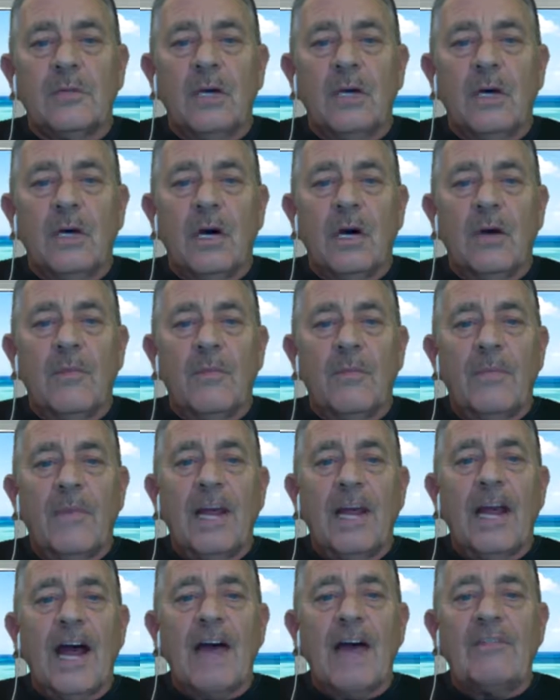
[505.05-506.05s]

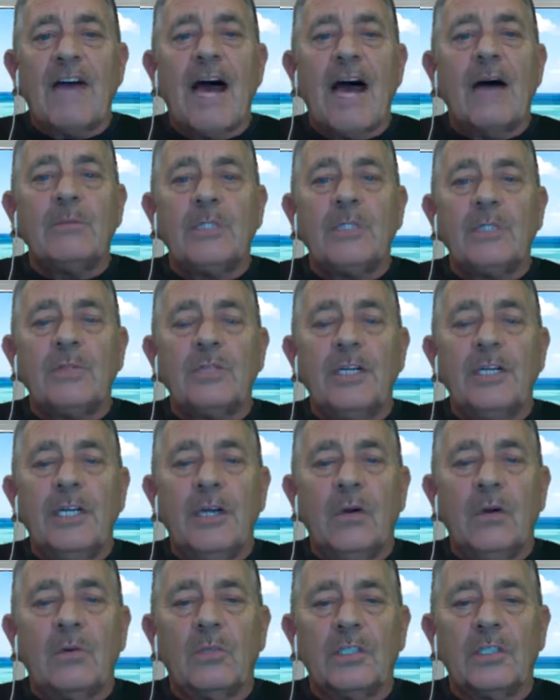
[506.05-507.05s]
that have absolutely
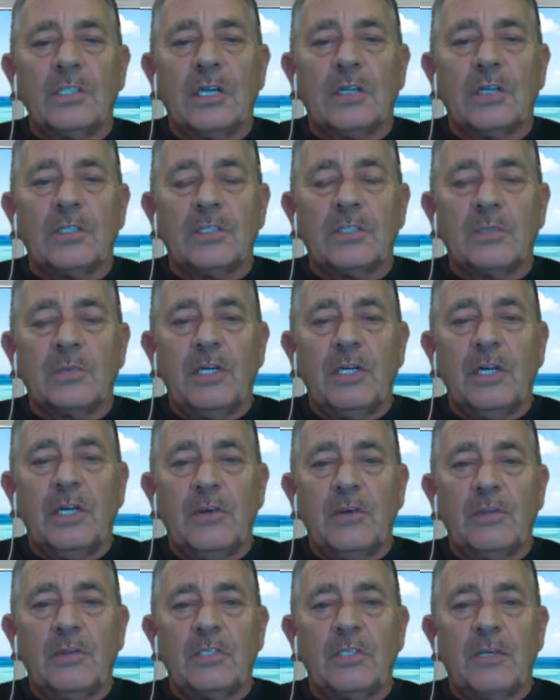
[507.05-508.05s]
no results when you
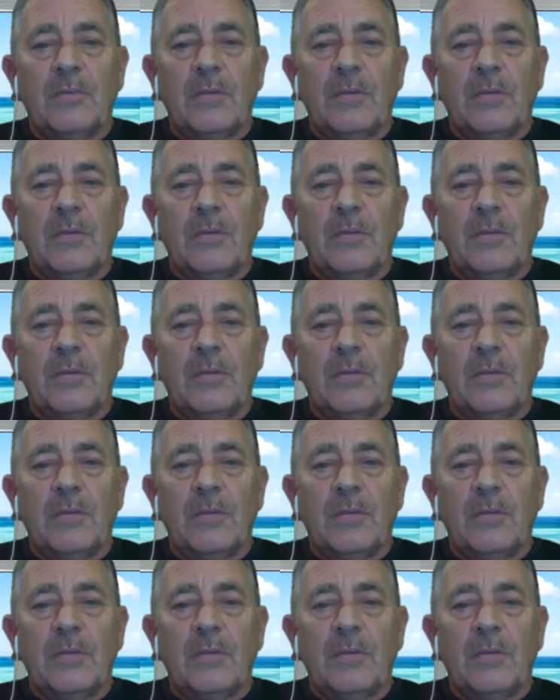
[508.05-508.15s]
use them.